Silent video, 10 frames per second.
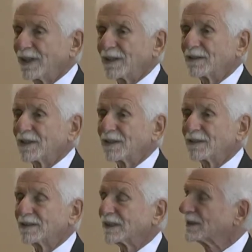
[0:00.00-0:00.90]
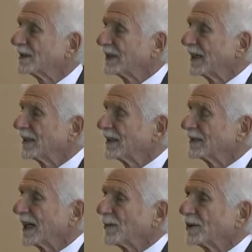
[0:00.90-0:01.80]
It, it, just to take an
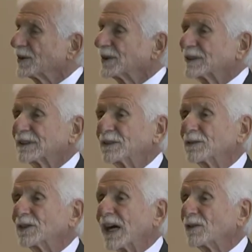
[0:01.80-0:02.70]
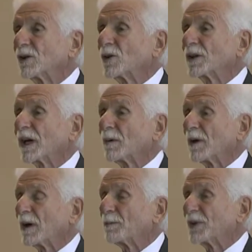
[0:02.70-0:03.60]
example, to, to download
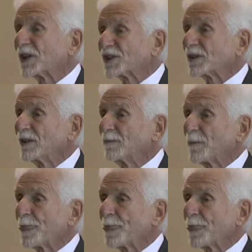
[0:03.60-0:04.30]
a, a picture